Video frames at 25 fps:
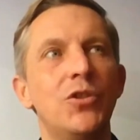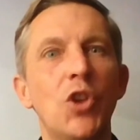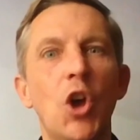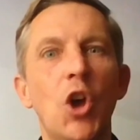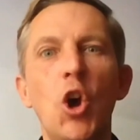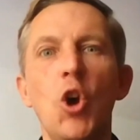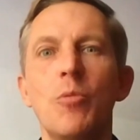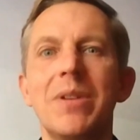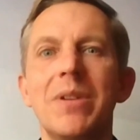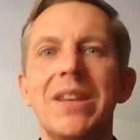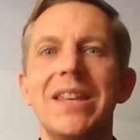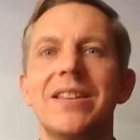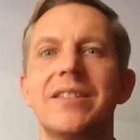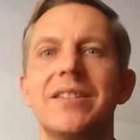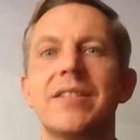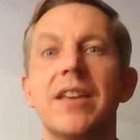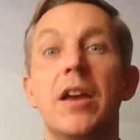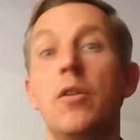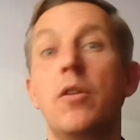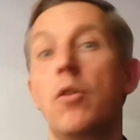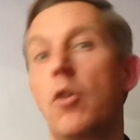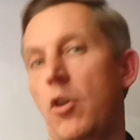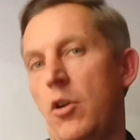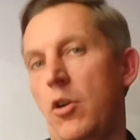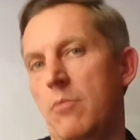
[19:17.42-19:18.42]
Nobody's
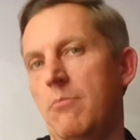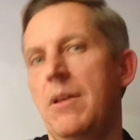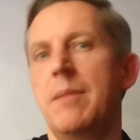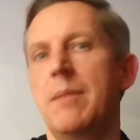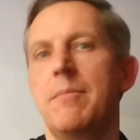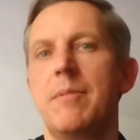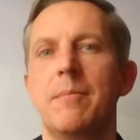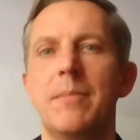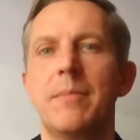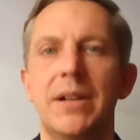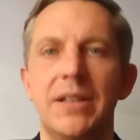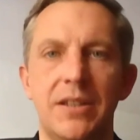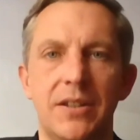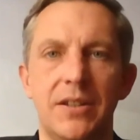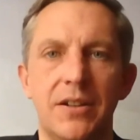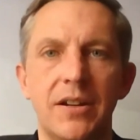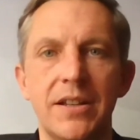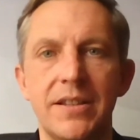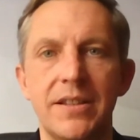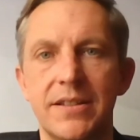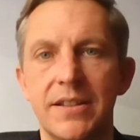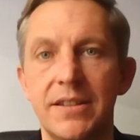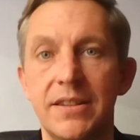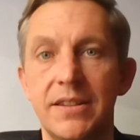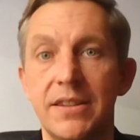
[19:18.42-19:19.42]
saying, oh, it might be Man
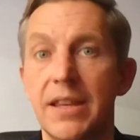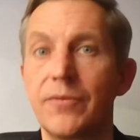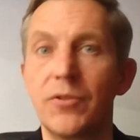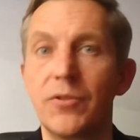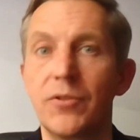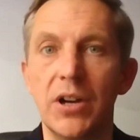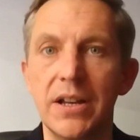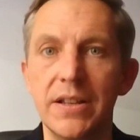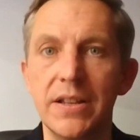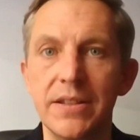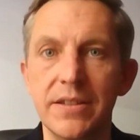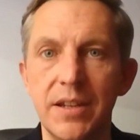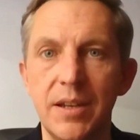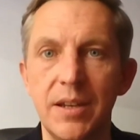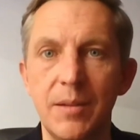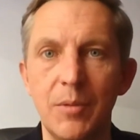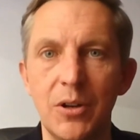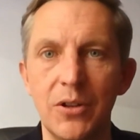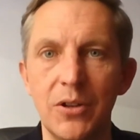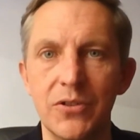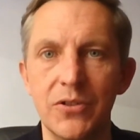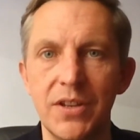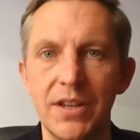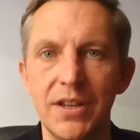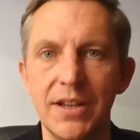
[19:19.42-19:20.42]
United. They've got Anthony
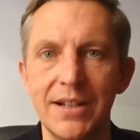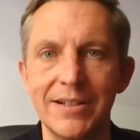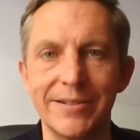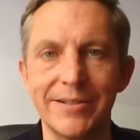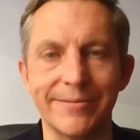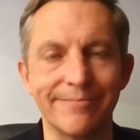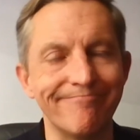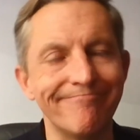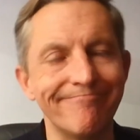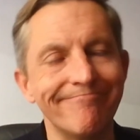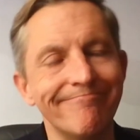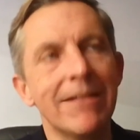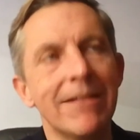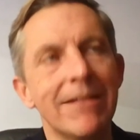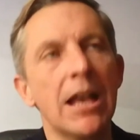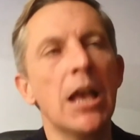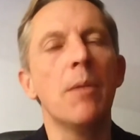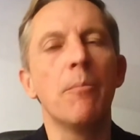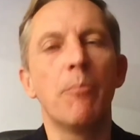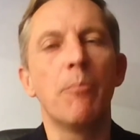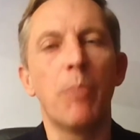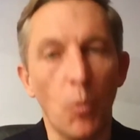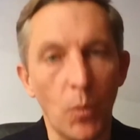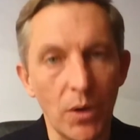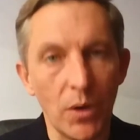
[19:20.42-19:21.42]
Martial.
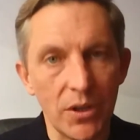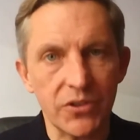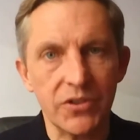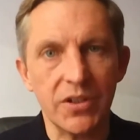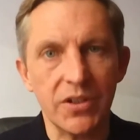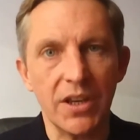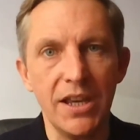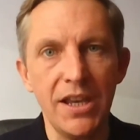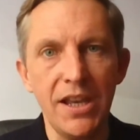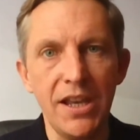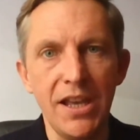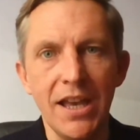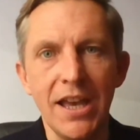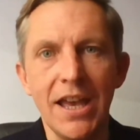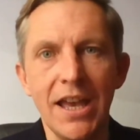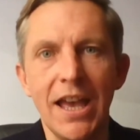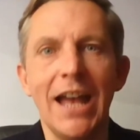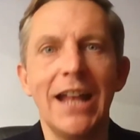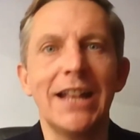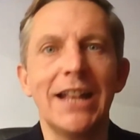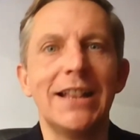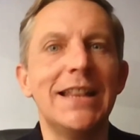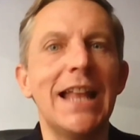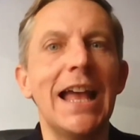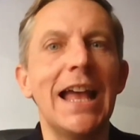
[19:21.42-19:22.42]
But we'll see.
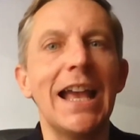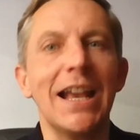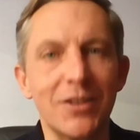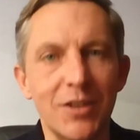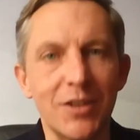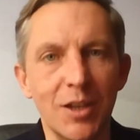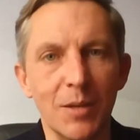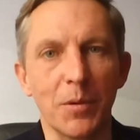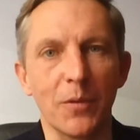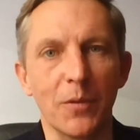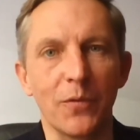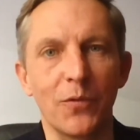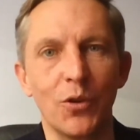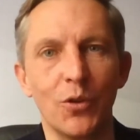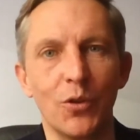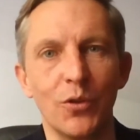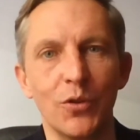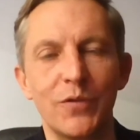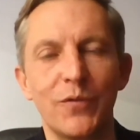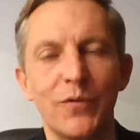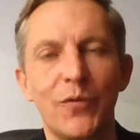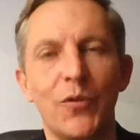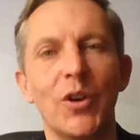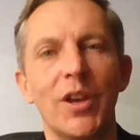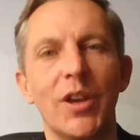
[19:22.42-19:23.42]
Next up, of
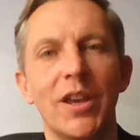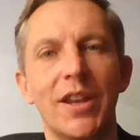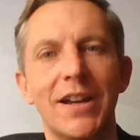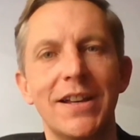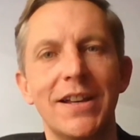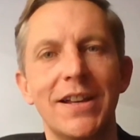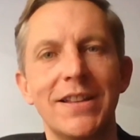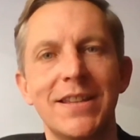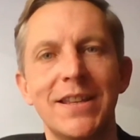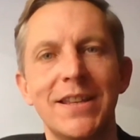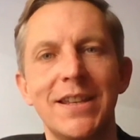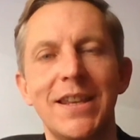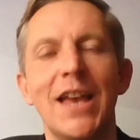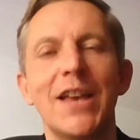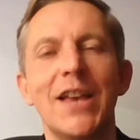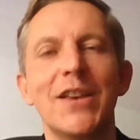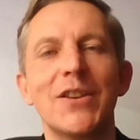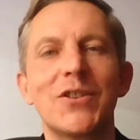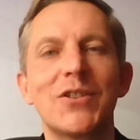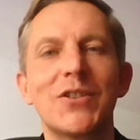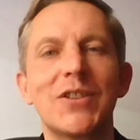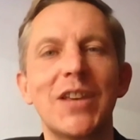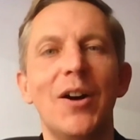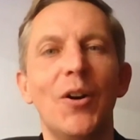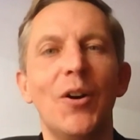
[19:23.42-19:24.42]
course, for United,
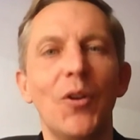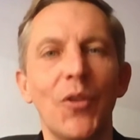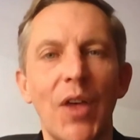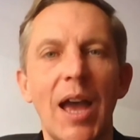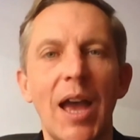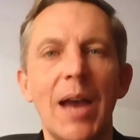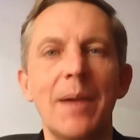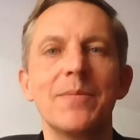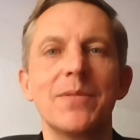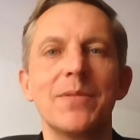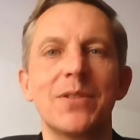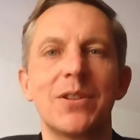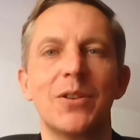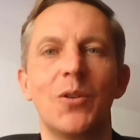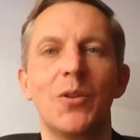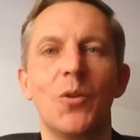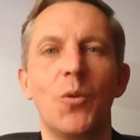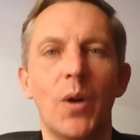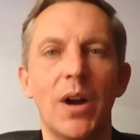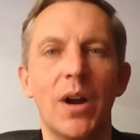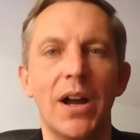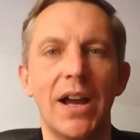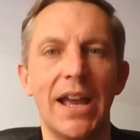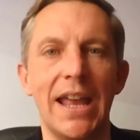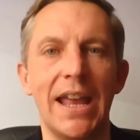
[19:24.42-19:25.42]
Southampton
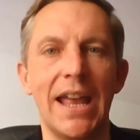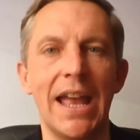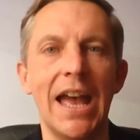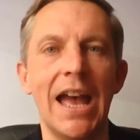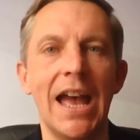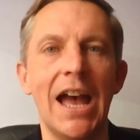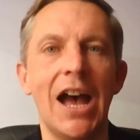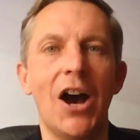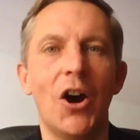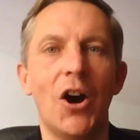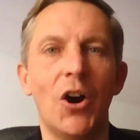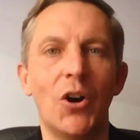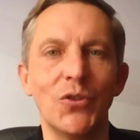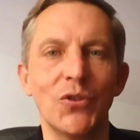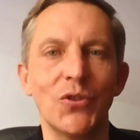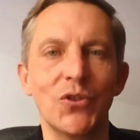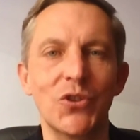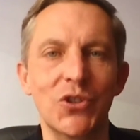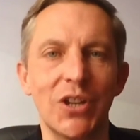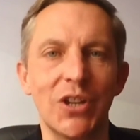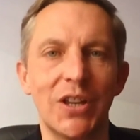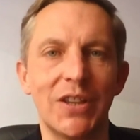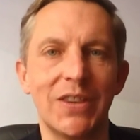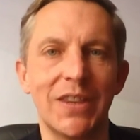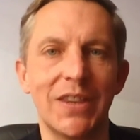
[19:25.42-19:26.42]
away on
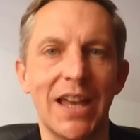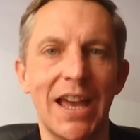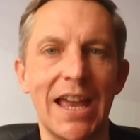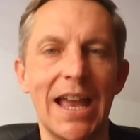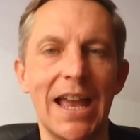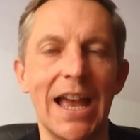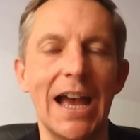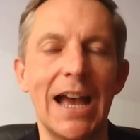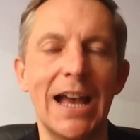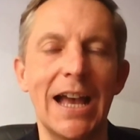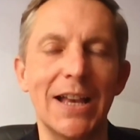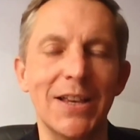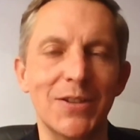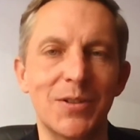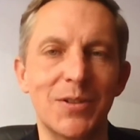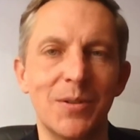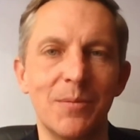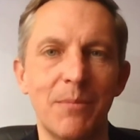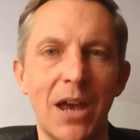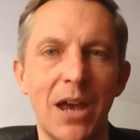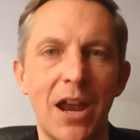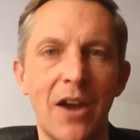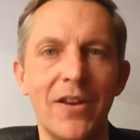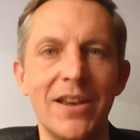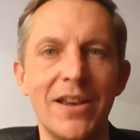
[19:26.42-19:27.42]
Sunday at
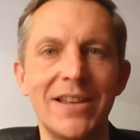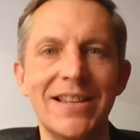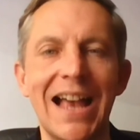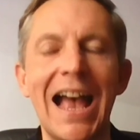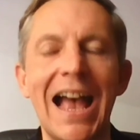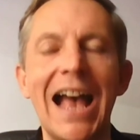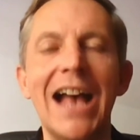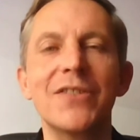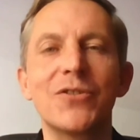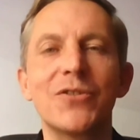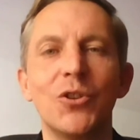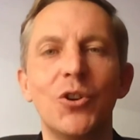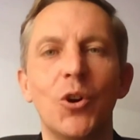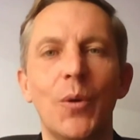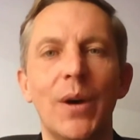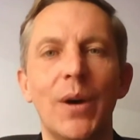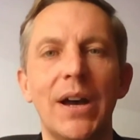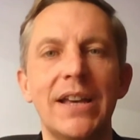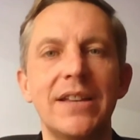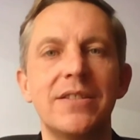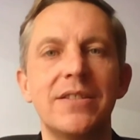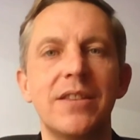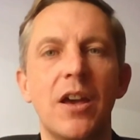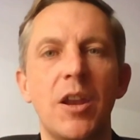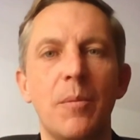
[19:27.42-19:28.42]
St Mary's. As
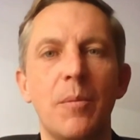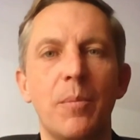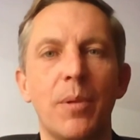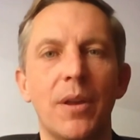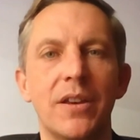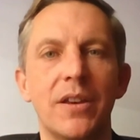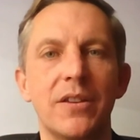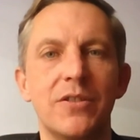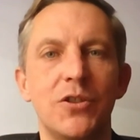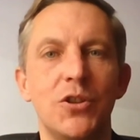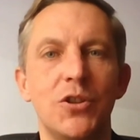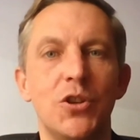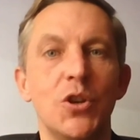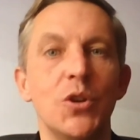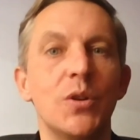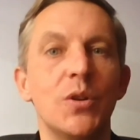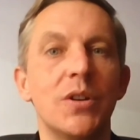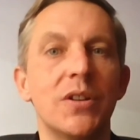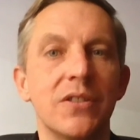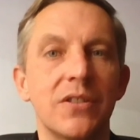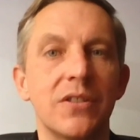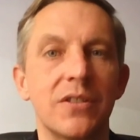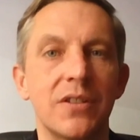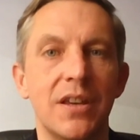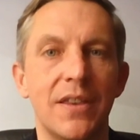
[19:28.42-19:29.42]
always, the only place you
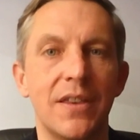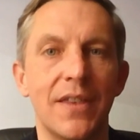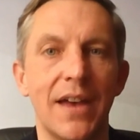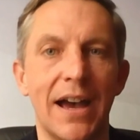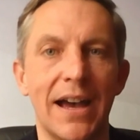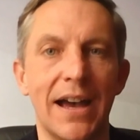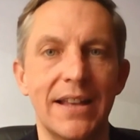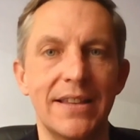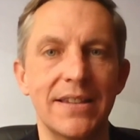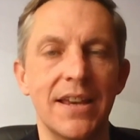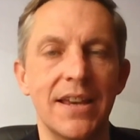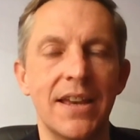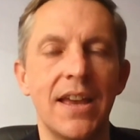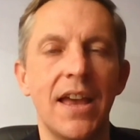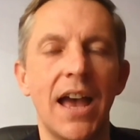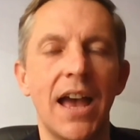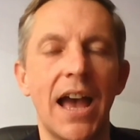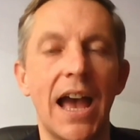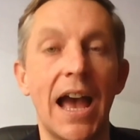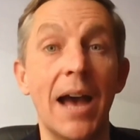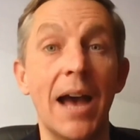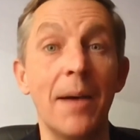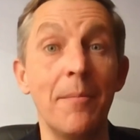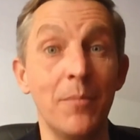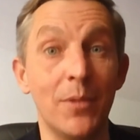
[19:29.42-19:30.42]
can see that
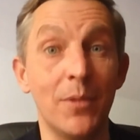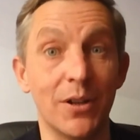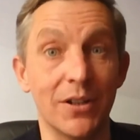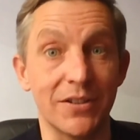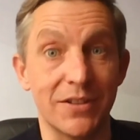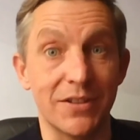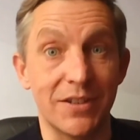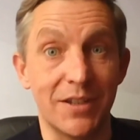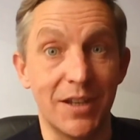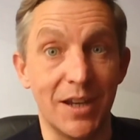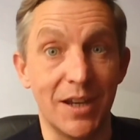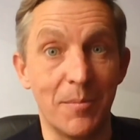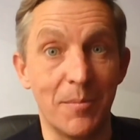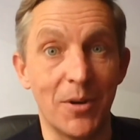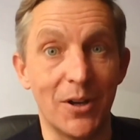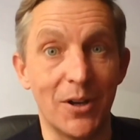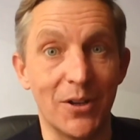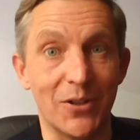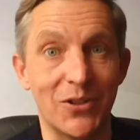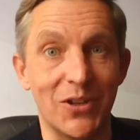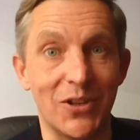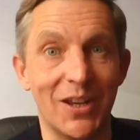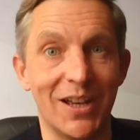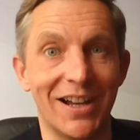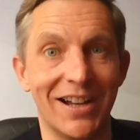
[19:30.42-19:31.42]
and Anthony
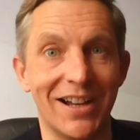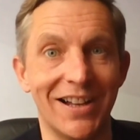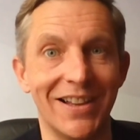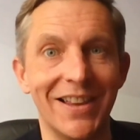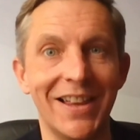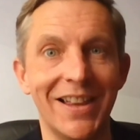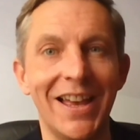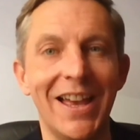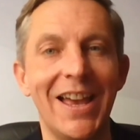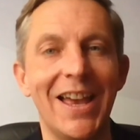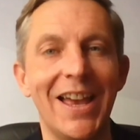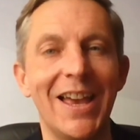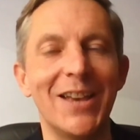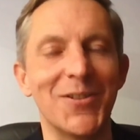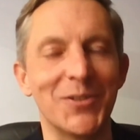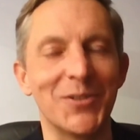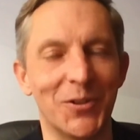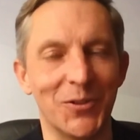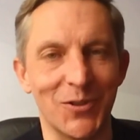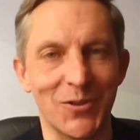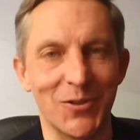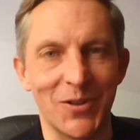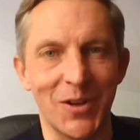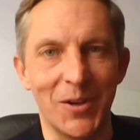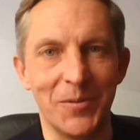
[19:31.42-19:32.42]
Martial is
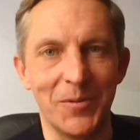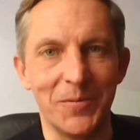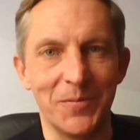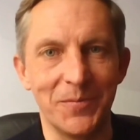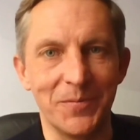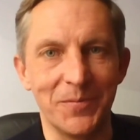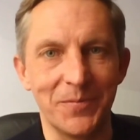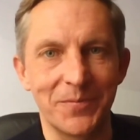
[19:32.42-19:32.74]
on DAZN.